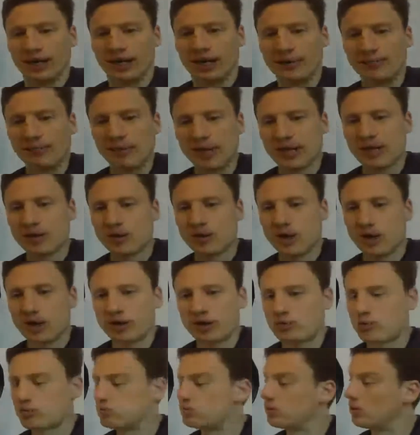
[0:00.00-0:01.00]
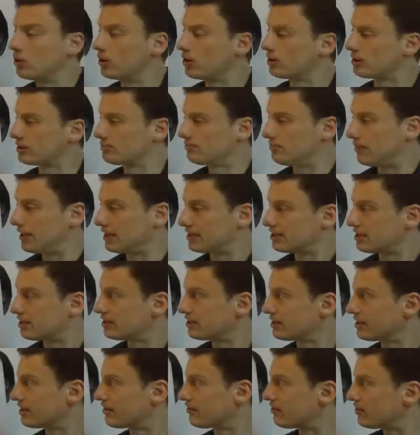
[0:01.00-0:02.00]
It kind of works
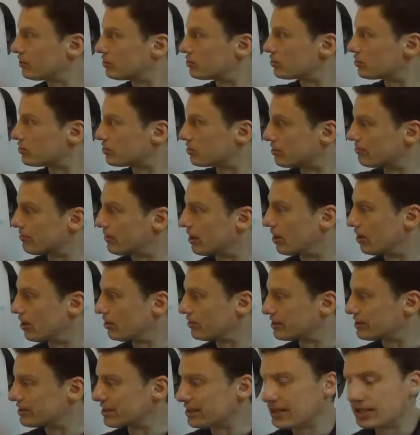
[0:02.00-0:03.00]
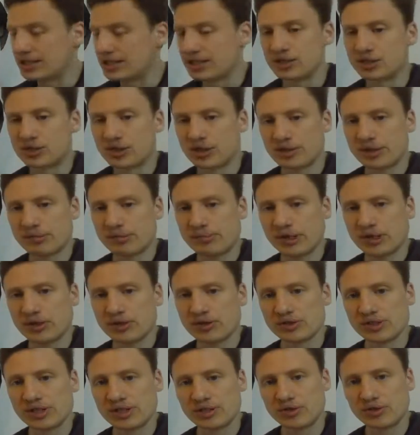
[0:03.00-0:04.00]
better if you do them underneath each other,
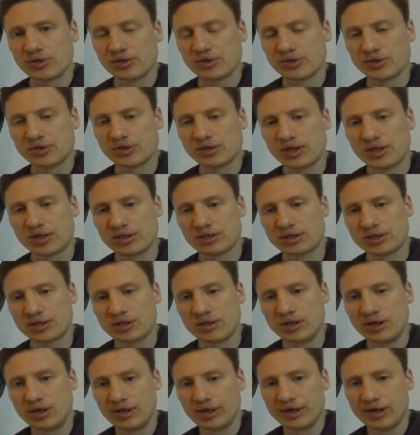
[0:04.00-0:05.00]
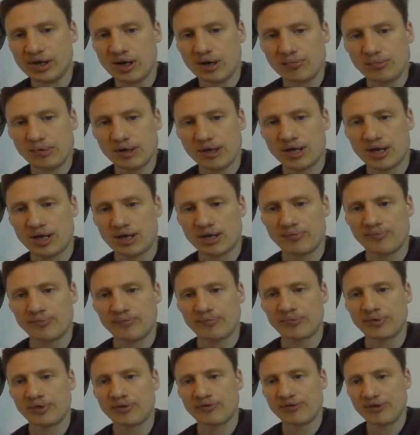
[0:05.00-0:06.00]
because then you can start to line up
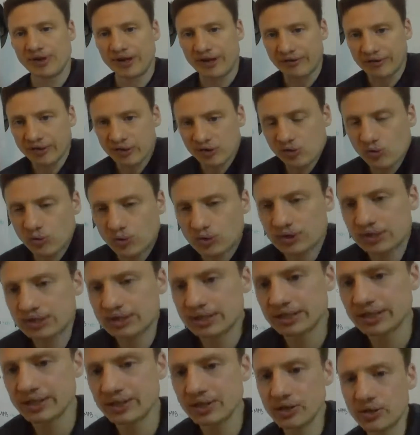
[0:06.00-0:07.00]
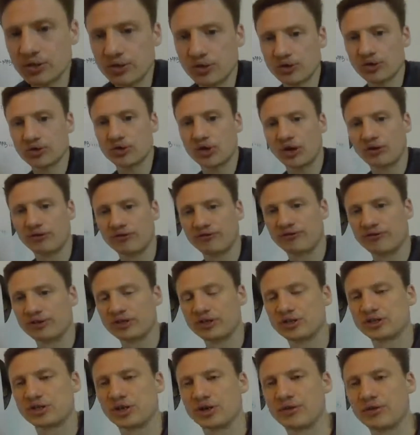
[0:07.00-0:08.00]
the various quantities and you can
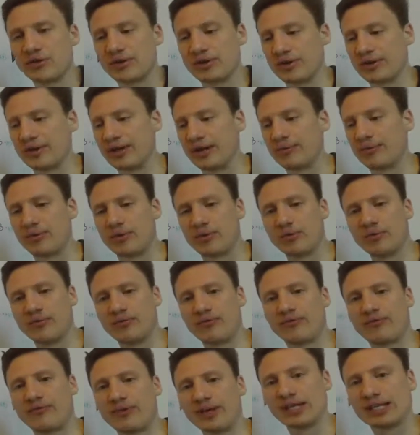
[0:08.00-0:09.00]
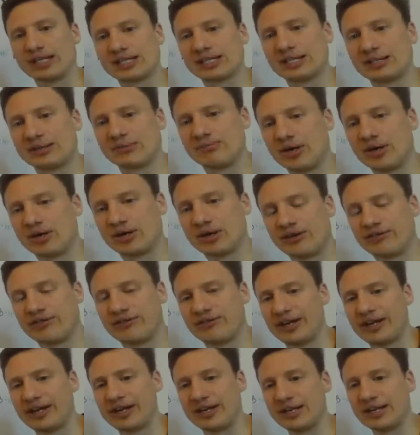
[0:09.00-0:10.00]
hopefully show that they will fix the market
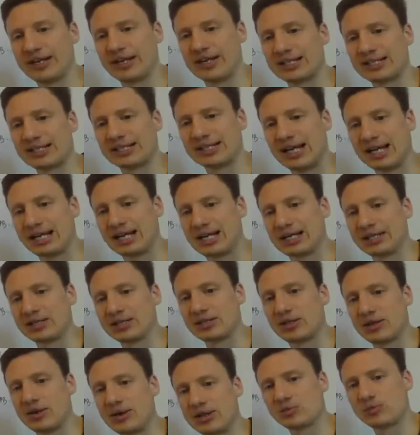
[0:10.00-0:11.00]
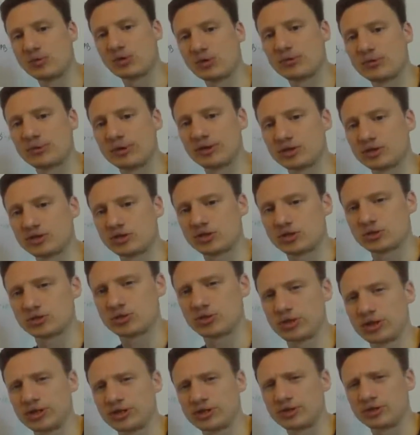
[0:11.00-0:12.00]
failure exactly. So that's what I'm going to
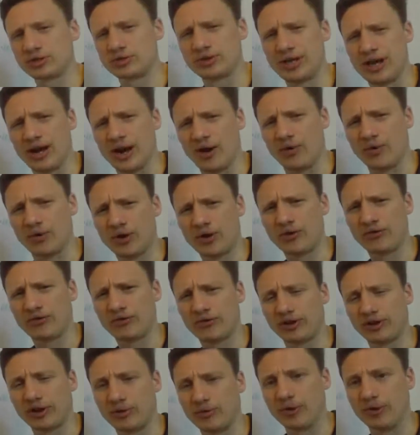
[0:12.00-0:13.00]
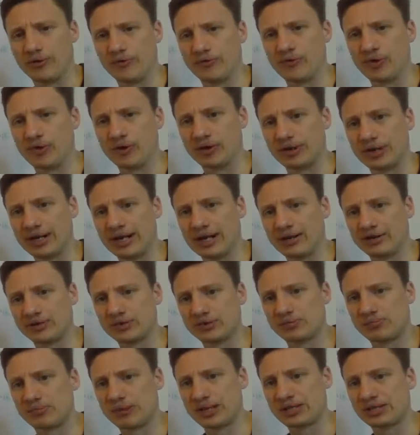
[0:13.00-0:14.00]
try and do now, and hopefully I won't run out
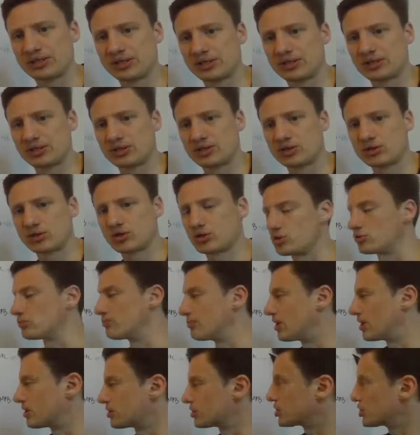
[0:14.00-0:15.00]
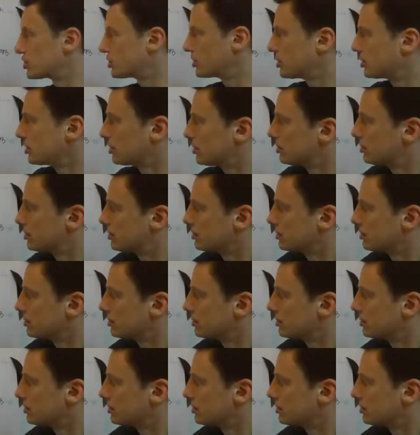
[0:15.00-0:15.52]
of space too much.